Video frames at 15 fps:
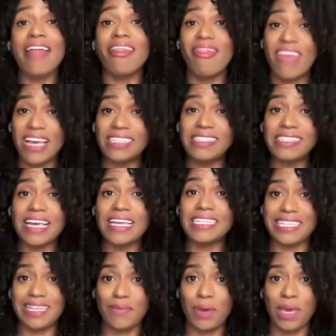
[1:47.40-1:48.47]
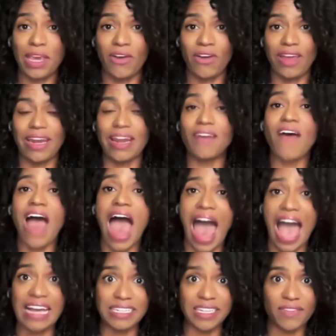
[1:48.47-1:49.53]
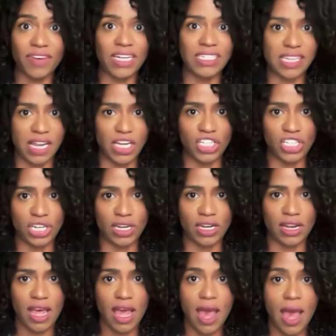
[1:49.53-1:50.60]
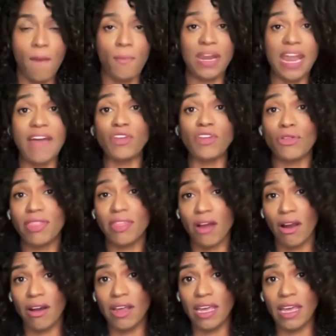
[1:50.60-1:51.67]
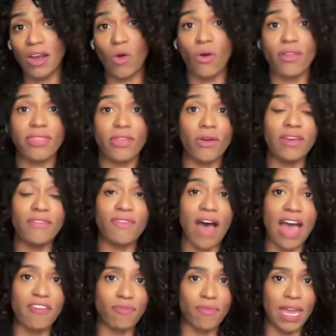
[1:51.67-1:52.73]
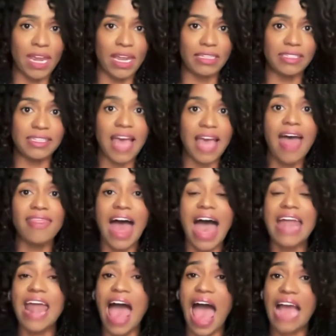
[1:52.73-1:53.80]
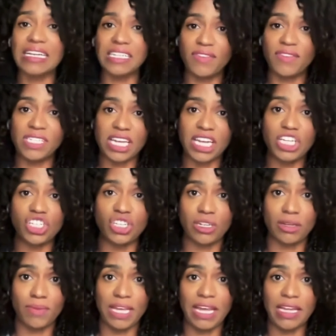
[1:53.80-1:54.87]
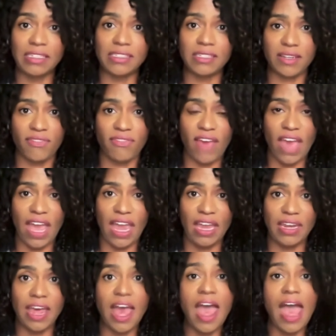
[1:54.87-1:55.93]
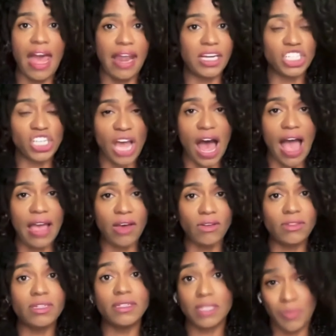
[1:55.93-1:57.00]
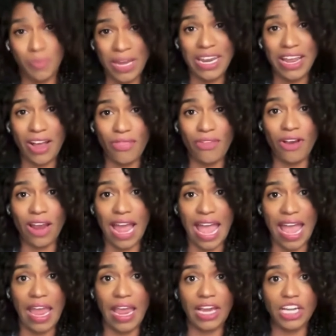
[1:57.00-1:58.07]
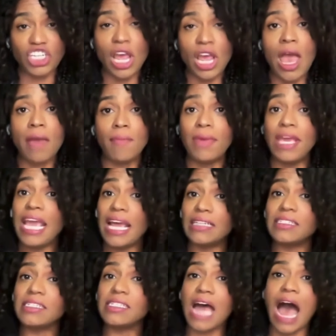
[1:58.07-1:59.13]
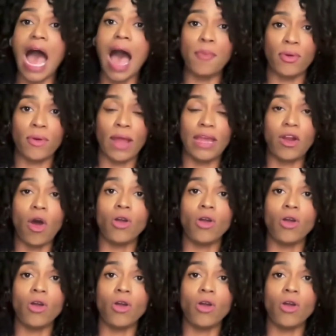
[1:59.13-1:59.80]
This is the period of active attention. But after 30 or 35 minutes, that active attention begins to fade, and a child, depending on their age, begins to operate